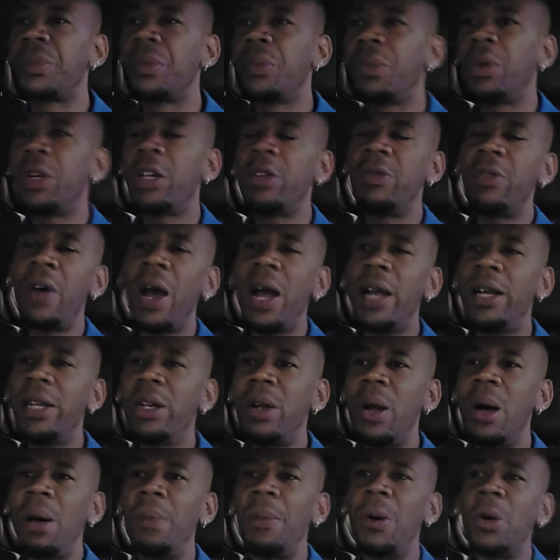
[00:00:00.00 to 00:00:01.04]
We're divided
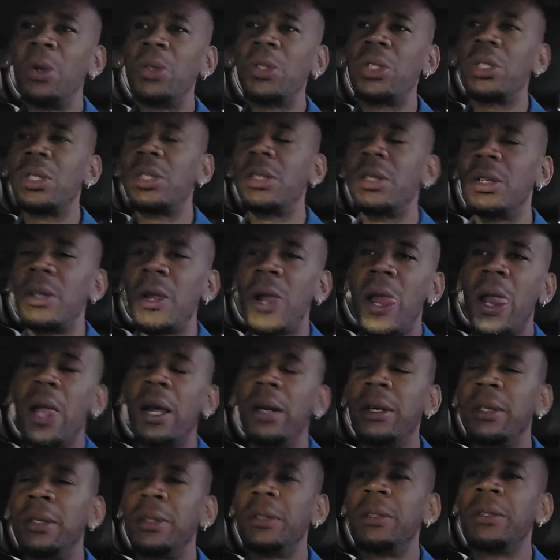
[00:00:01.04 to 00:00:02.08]
almost
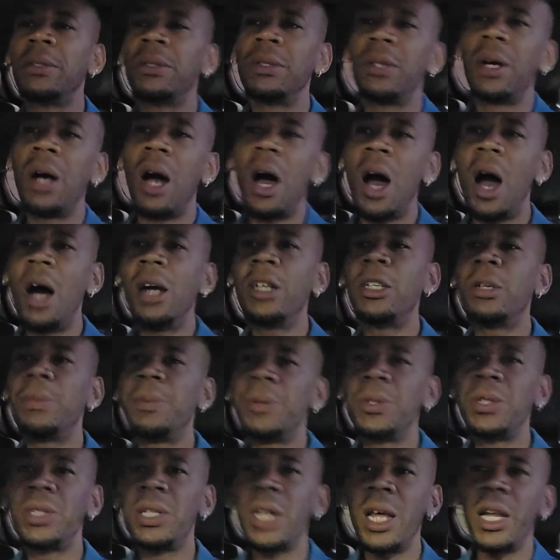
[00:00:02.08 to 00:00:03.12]

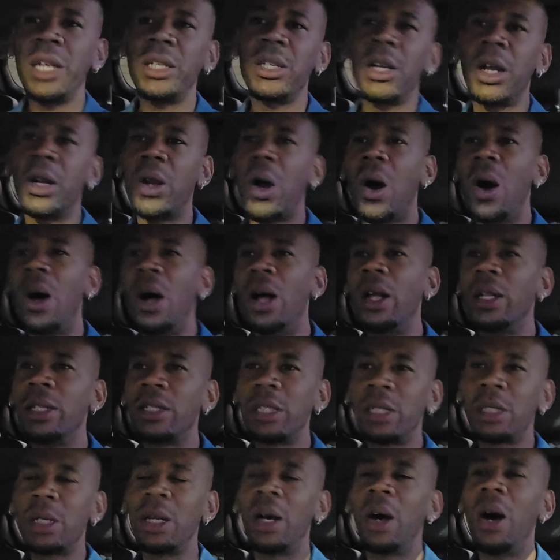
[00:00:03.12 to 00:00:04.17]
100% on
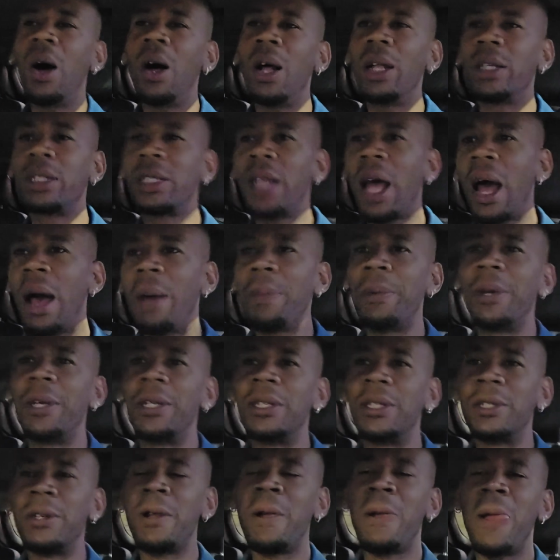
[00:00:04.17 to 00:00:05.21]
all
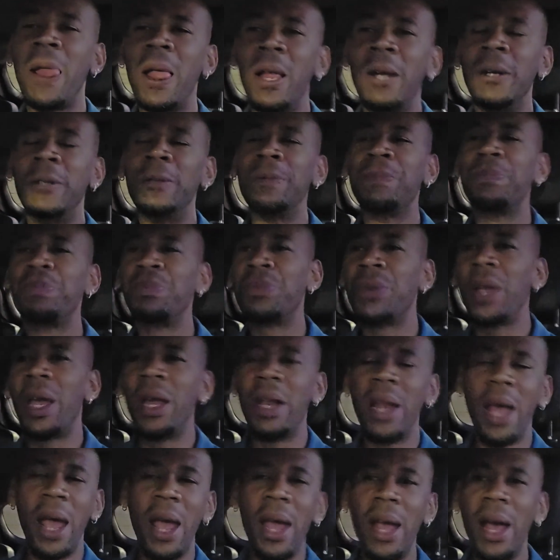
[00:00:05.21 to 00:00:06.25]
topics.
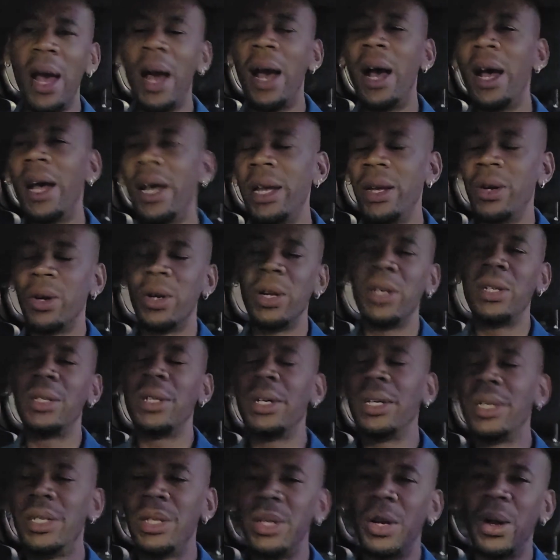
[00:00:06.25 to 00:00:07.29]
And AI, or
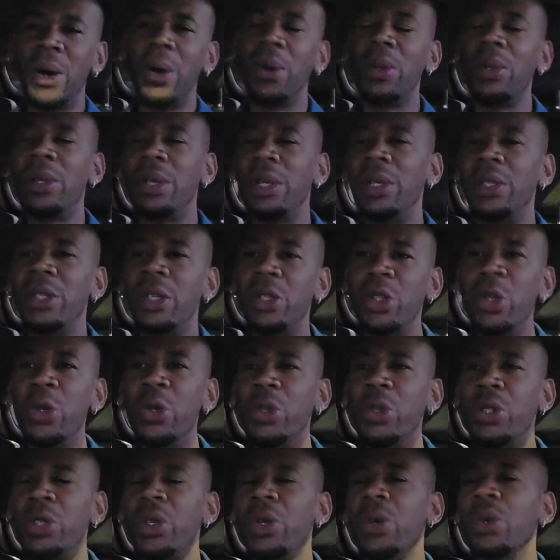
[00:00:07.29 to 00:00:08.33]
the
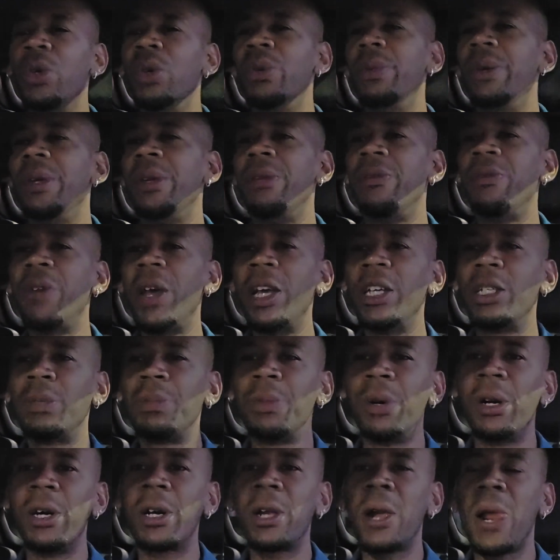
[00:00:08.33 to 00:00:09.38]
YouTube and
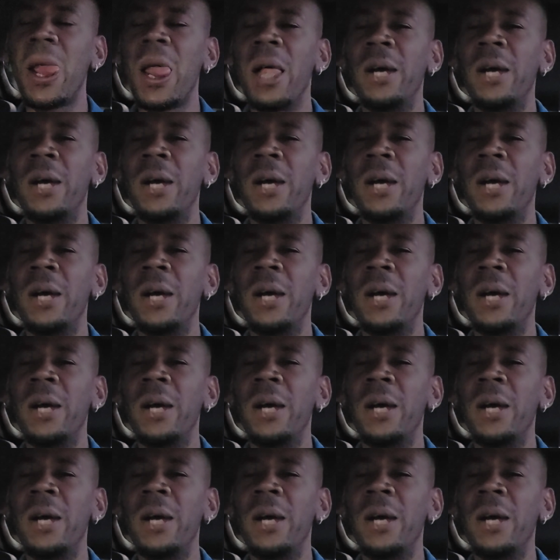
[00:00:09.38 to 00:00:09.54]
Facebook,